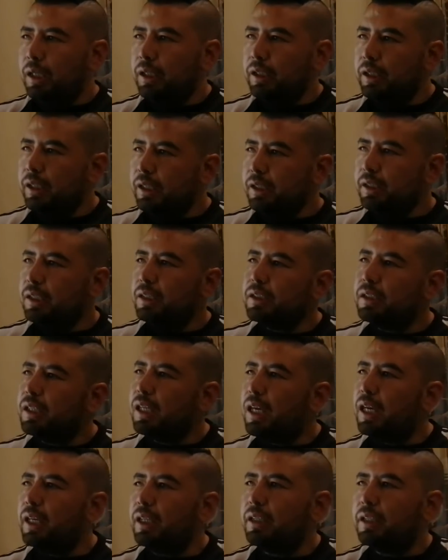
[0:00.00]
In this
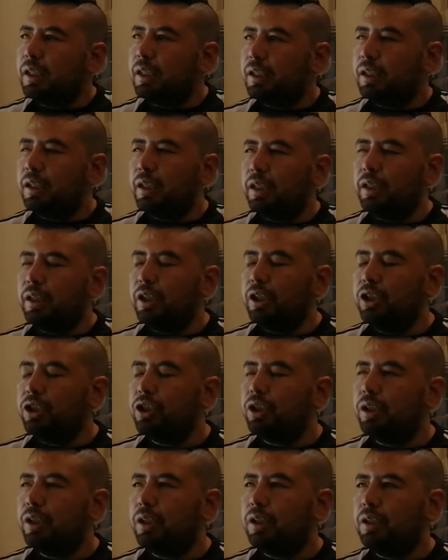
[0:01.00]
slide, the
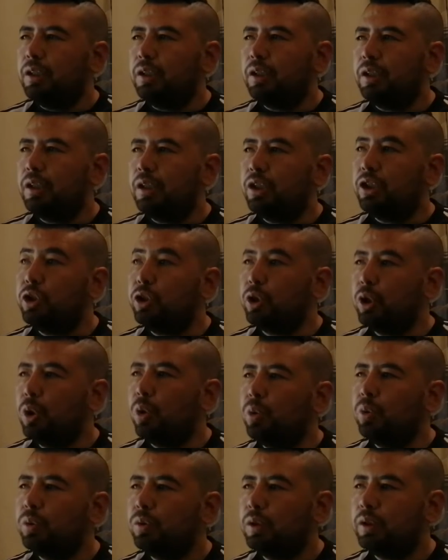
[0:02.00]
teacher
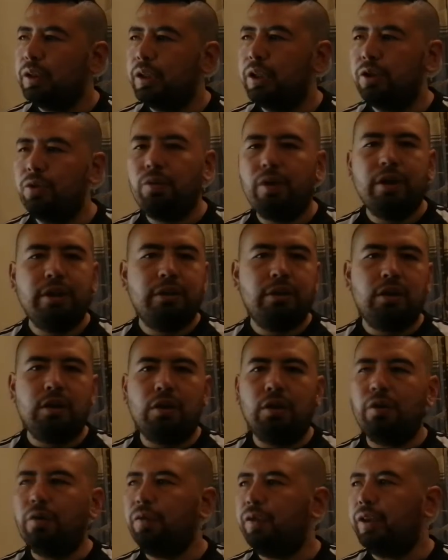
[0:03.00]
show the rest
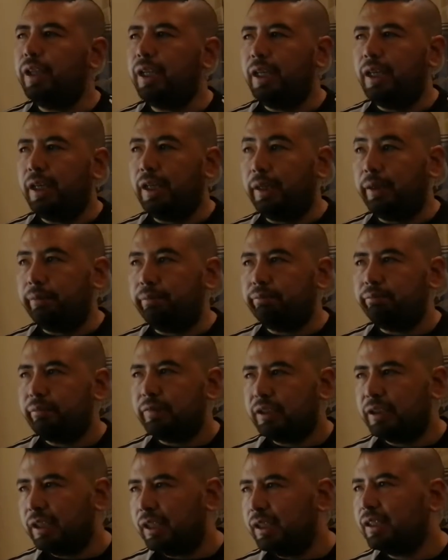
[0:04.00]
of the
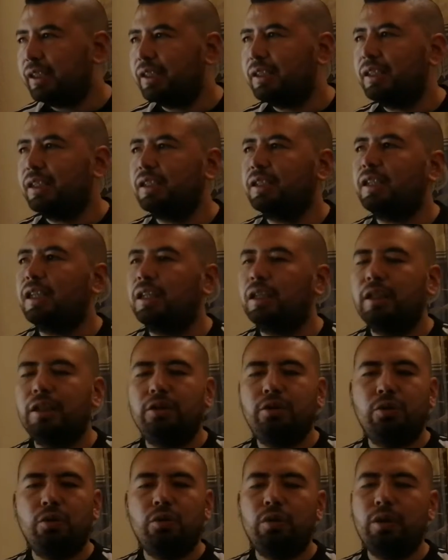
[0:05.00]
sentences that the
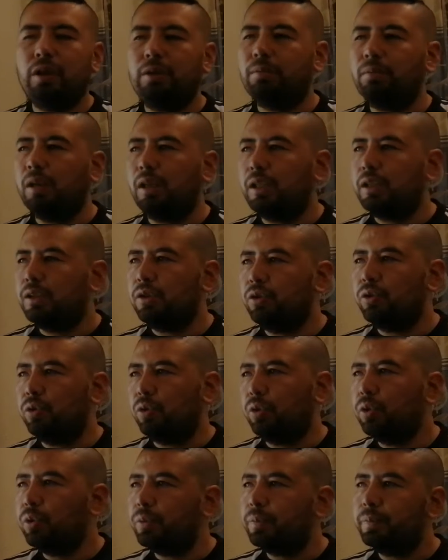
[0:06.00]
student must
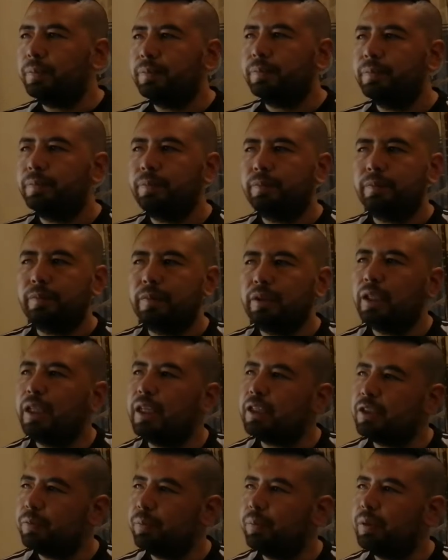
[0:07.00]
to do.
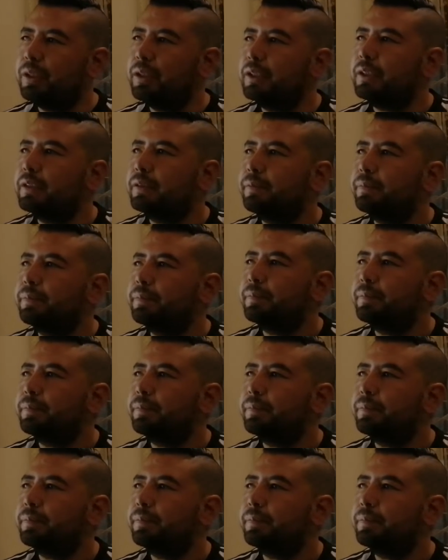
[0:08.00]
Next, please.